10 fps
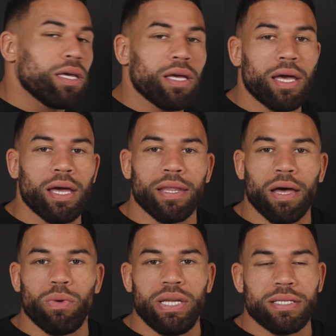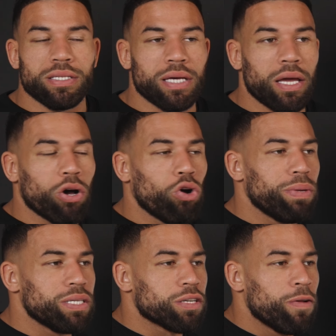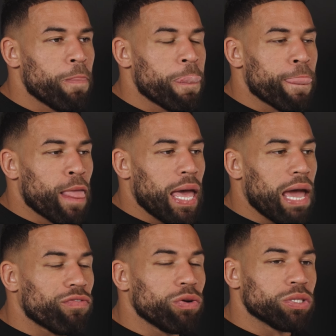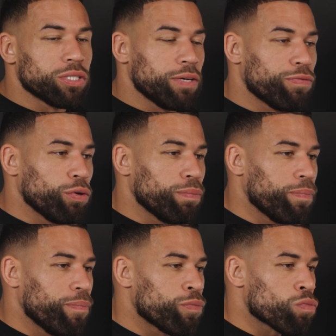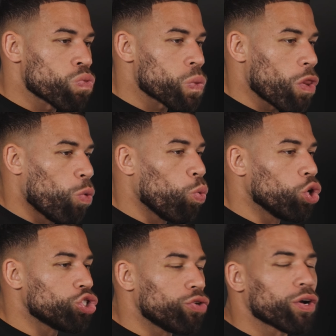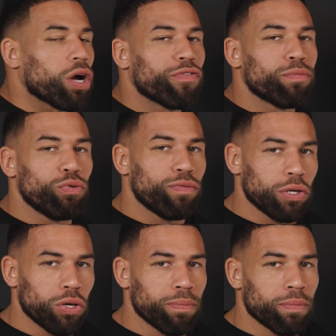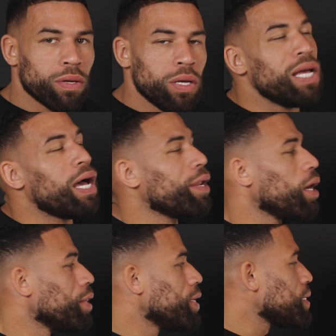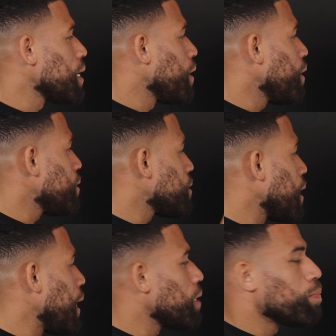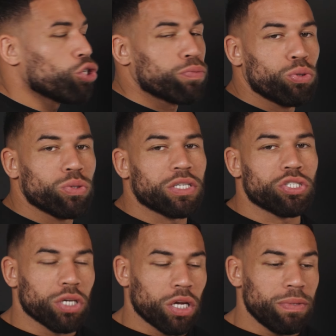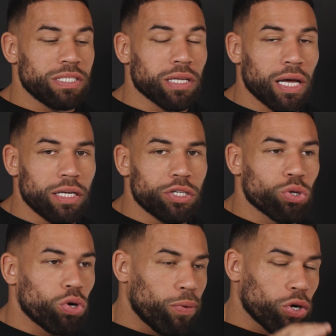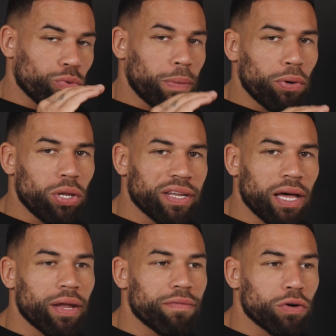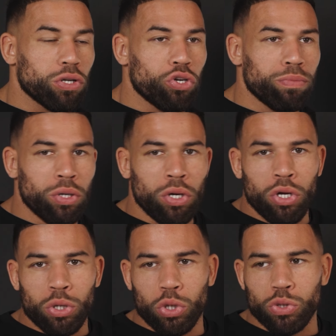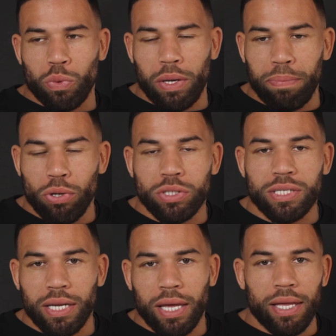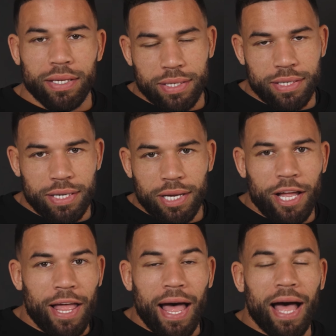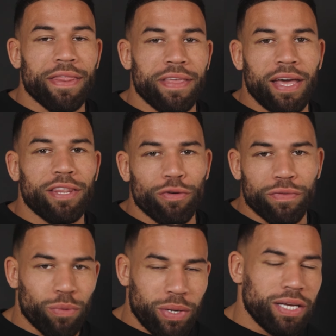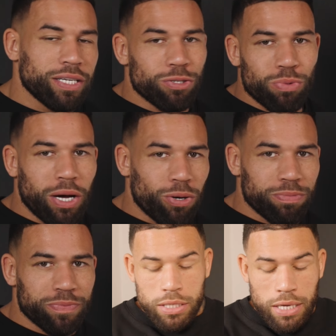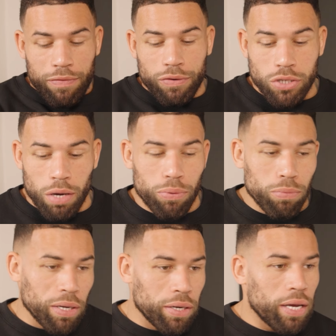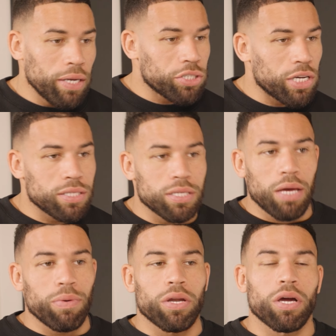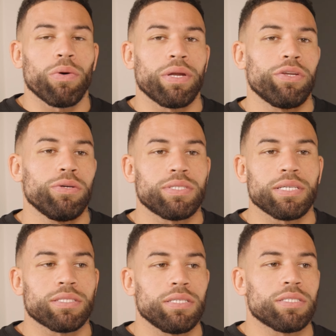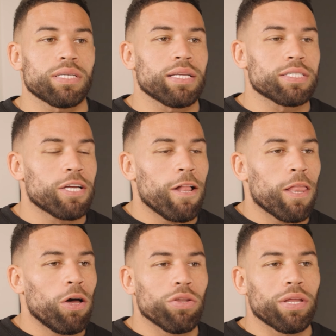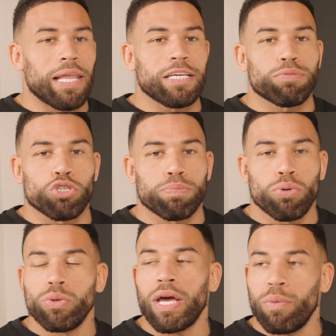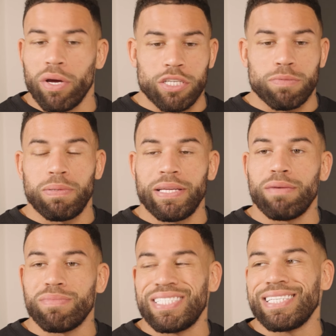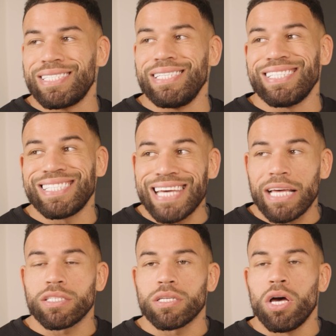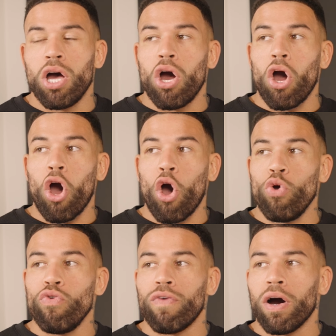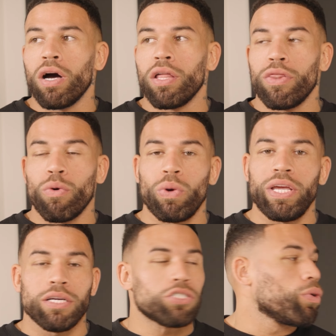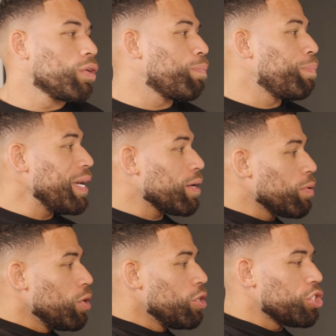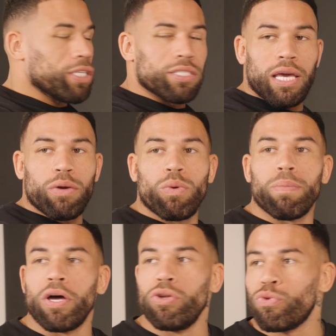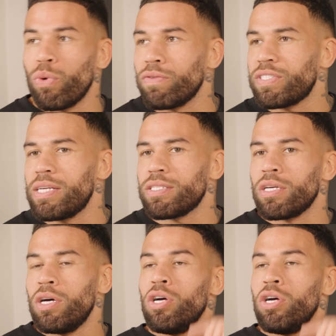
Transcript: key here that we need to take home is everyone's different. What's your recoverable volume? And understand is the leg push-pull sessions are going to be slightly shorter because we're pulling down that volume because we're putting it at the end of the week as well. Say, for example, Monday, chest day, we're going to go in and do 16 sets. On the legs push-pull day, we're going to split them 16 sets over the week. So on the big chest day, we might do 12 sets.